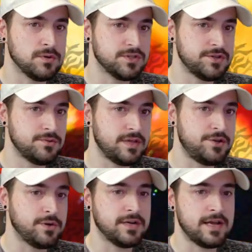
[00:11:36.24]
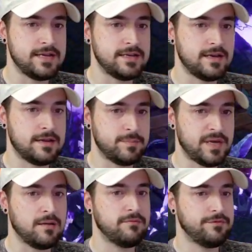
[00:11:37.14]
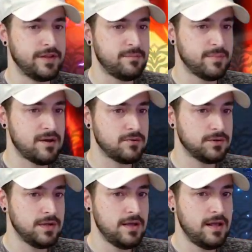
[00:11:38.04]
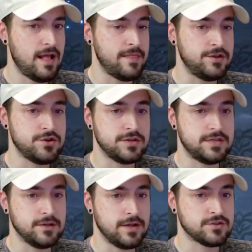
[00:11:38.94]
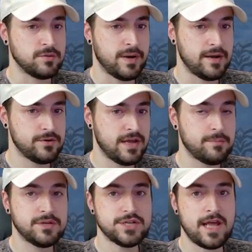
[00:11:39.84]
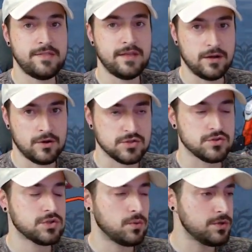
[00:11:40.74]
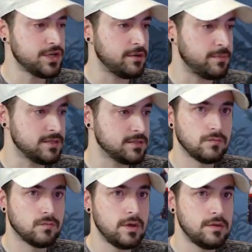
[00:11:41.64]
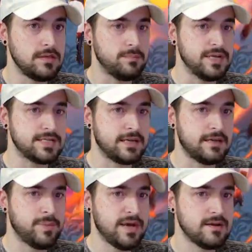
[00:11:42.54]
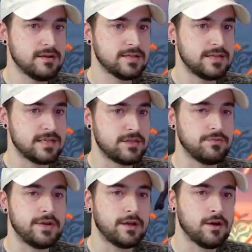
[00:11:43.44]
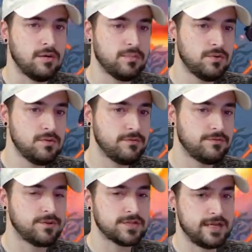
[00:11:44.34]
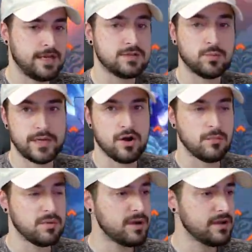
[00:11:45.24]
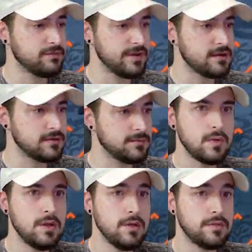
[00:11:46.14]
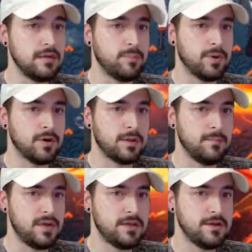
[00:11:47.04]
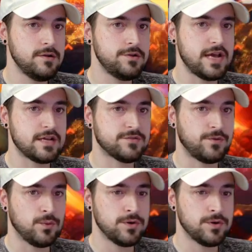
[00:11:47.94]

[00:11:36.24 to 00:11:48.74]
you, then you ignite and become flame-bound, and then you can deal extra pyro damage and then also scorch enemies. The Blazing Impact is a 3-hit combo. First hit has a weak armor break effect. The Burning Meteor, you dash forward and